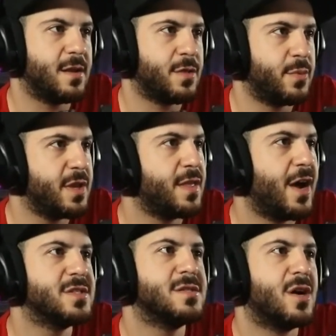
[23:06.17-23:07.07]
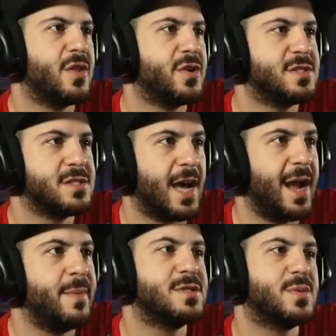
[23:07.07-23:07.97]
$3,000
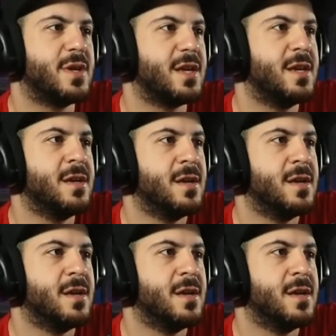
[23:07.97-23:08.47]
times three